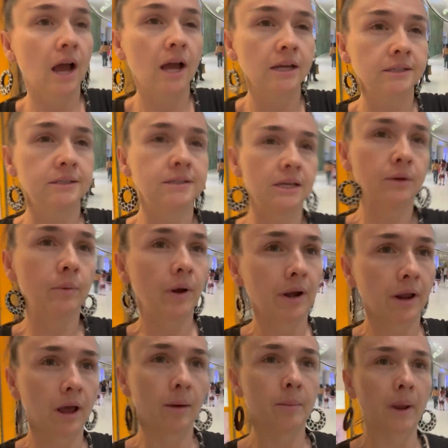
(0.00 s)
see one
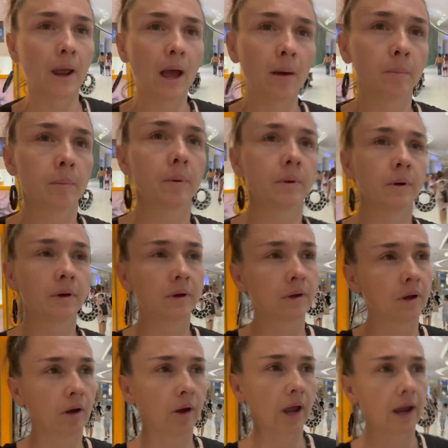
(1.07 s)
coming up.
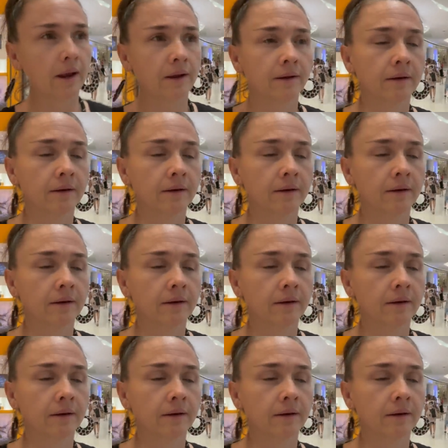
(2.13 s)
Okay.